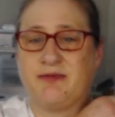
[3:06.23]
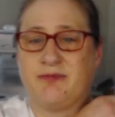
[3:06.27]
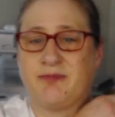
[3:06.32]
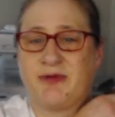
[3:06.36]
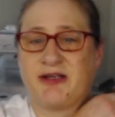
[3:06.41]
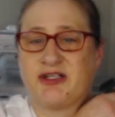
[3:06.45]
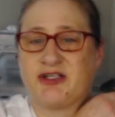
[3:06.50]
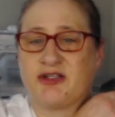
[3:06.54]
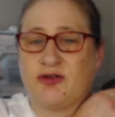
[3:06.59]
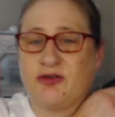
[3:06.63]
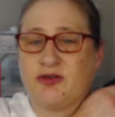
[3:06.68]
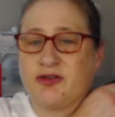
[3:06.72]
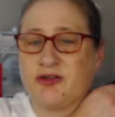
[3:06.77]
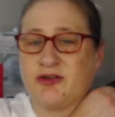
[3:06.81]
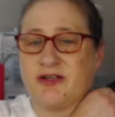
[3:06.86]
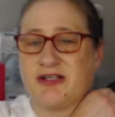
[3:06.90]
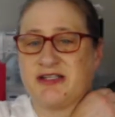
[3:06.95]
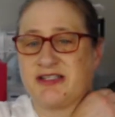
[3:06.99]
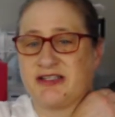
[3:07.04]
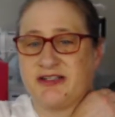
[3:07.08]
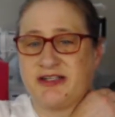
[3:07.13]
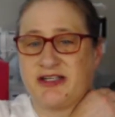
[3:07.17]
my shoulder
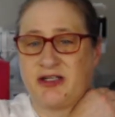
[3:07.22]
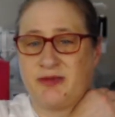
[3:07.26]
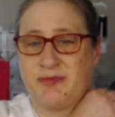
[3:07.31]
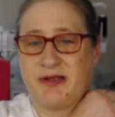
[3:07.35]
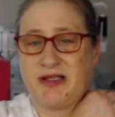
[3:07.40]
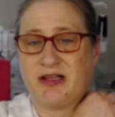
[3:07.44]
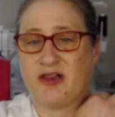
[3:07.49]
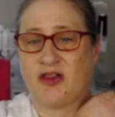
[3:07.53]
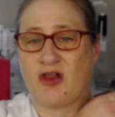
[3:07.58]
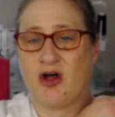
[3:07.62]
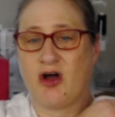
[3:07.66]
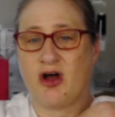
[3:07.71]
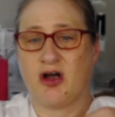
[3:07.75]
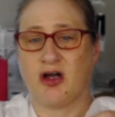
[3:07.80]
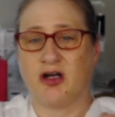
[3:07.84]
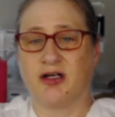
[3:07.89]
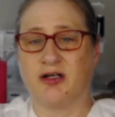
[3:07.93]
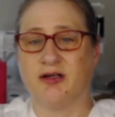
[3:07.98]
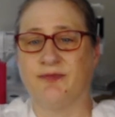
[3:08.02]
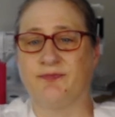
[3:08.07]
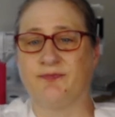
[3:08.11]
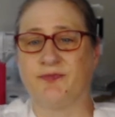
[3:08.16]
is a little bit
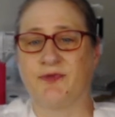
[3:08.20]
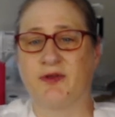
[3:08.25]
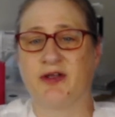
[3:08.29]
long.